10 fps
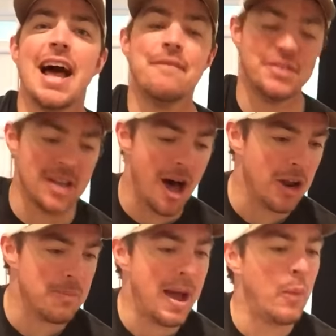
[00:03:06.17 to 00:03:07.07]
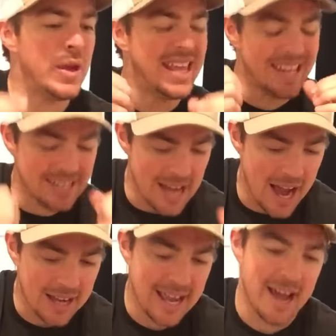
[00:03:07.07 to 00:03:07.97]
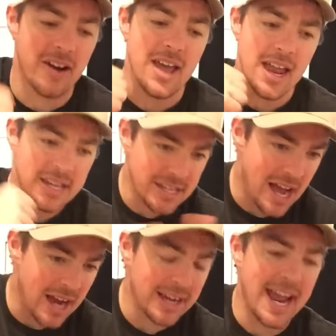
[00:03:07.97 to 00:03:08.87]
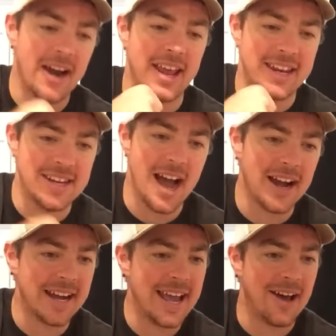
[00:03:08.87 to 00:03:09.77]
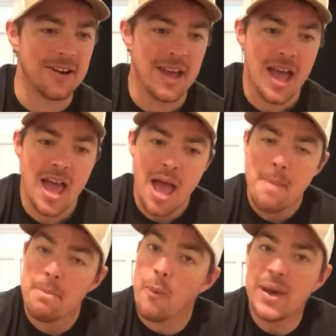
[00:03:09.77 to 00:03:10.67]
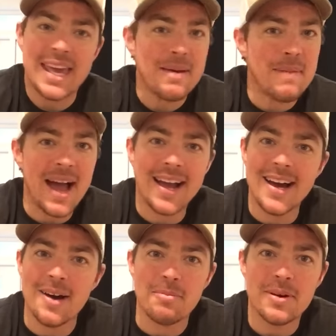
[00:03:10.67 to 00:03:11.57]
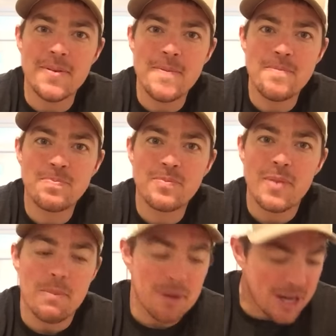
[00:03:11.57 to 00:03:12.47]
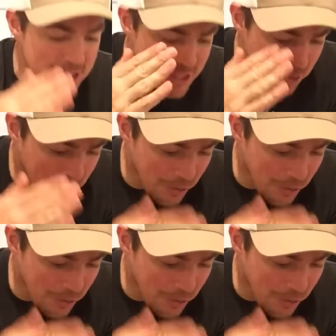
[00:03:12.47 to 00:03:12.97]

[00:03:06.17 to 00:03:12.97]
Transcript: life is all about. We get knocked down, and knocked down, but we get back up. Because the